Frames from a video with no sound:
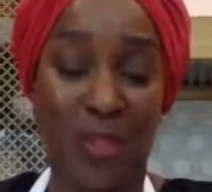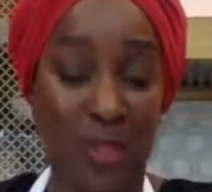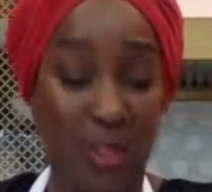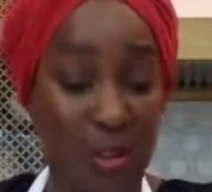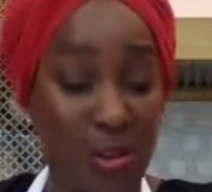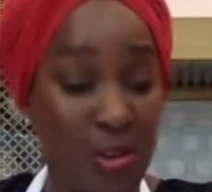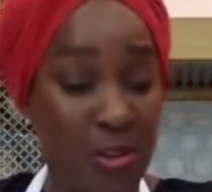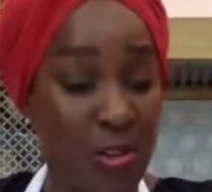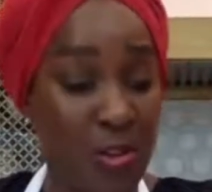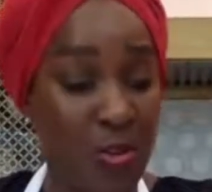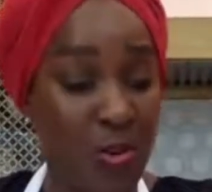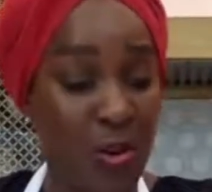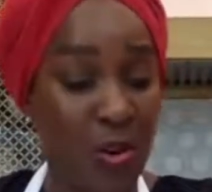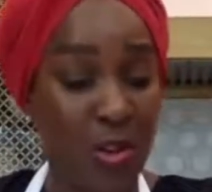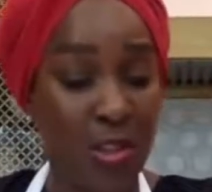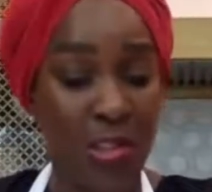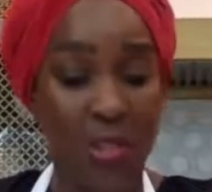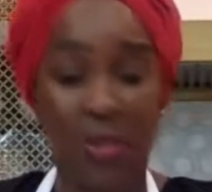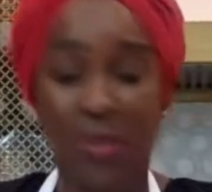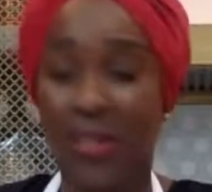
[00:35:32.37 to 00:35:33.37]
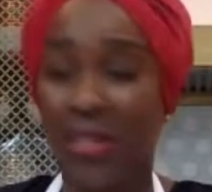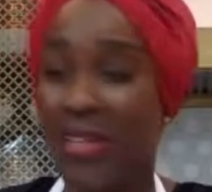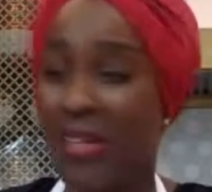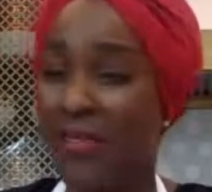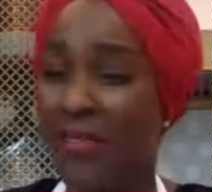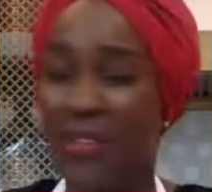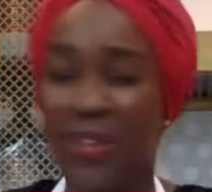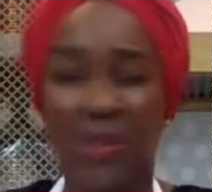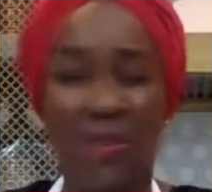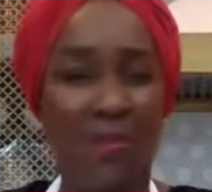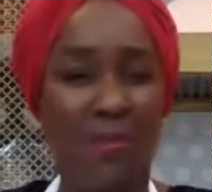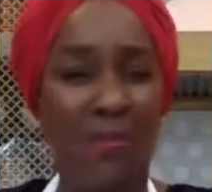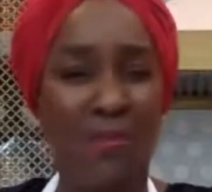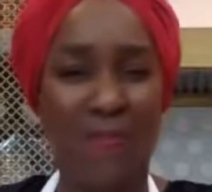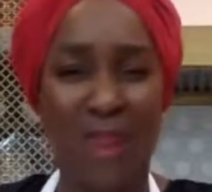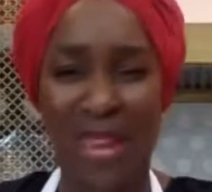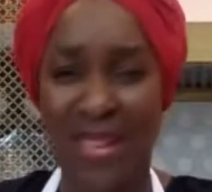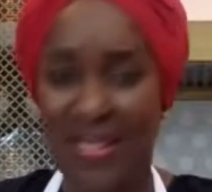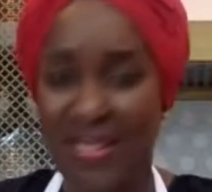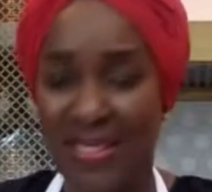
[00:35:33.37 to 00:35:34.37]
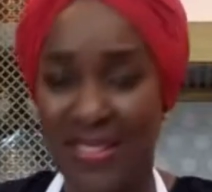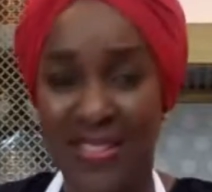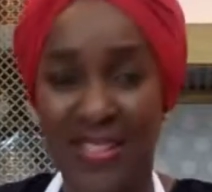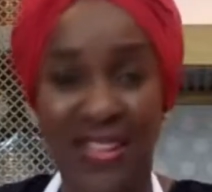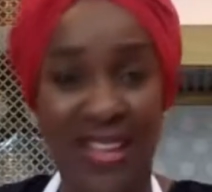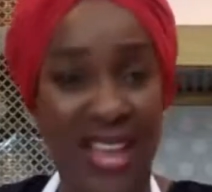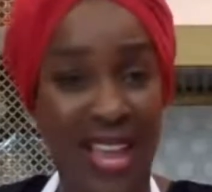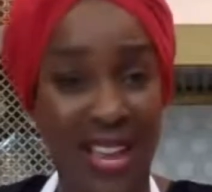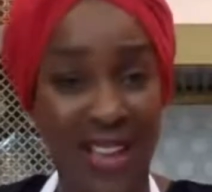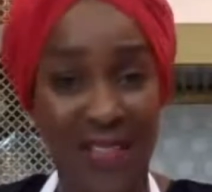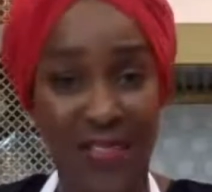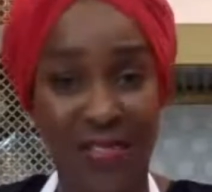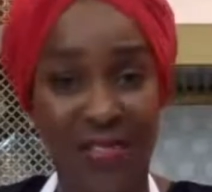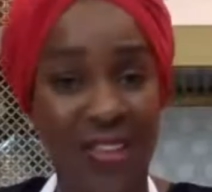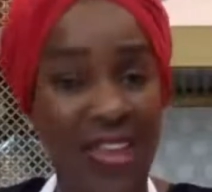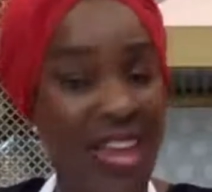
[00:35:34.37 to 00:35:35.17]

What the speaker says: encourage you all to live your best life